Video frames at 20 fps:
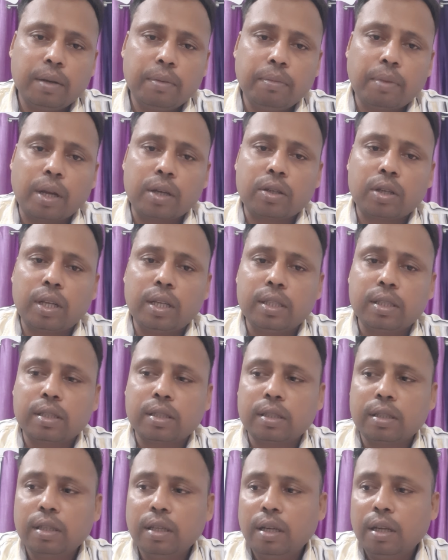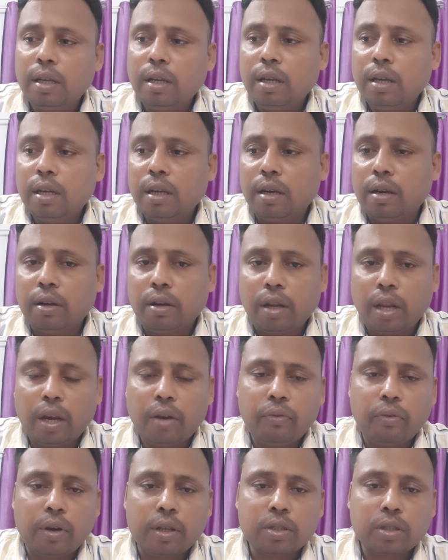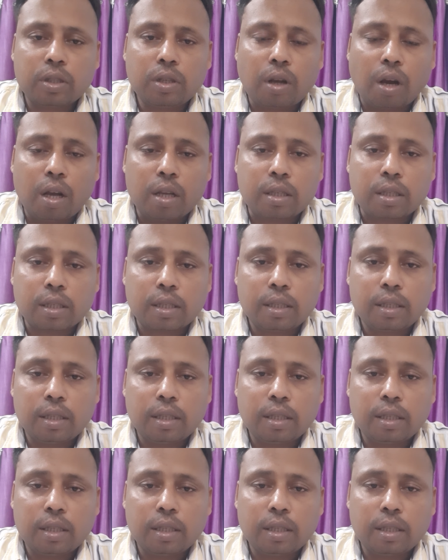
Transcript: but his reign was not